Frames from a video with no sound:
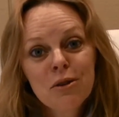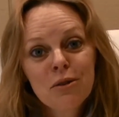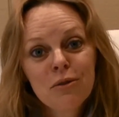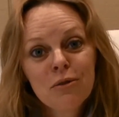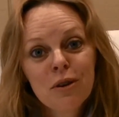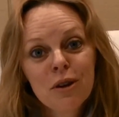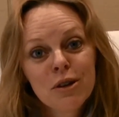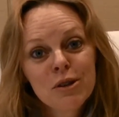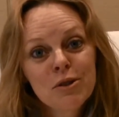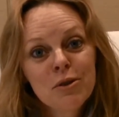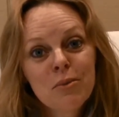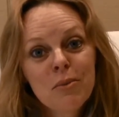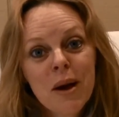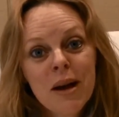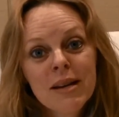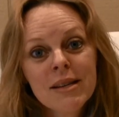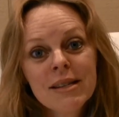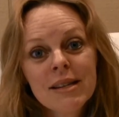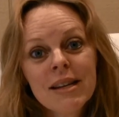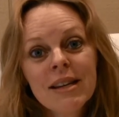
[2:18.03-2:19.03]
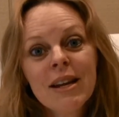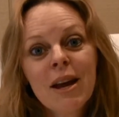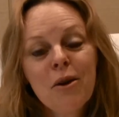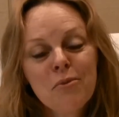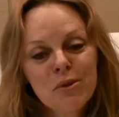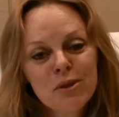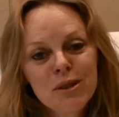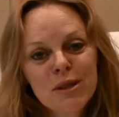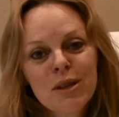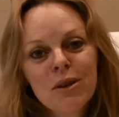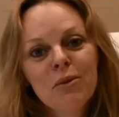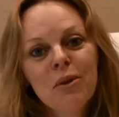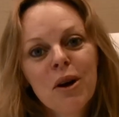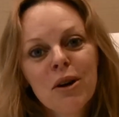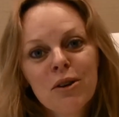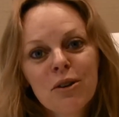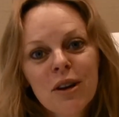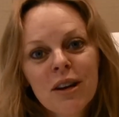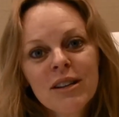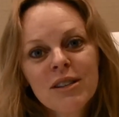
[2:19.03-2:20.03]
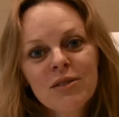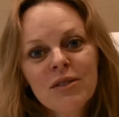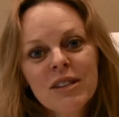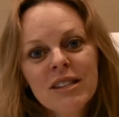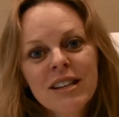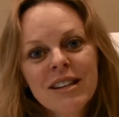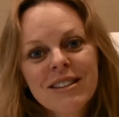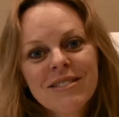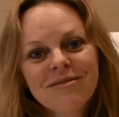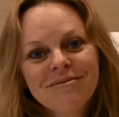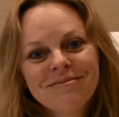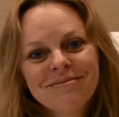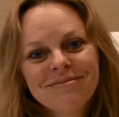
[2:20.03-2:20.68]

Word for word: and Functional Medicine and we'll see you on your next visit.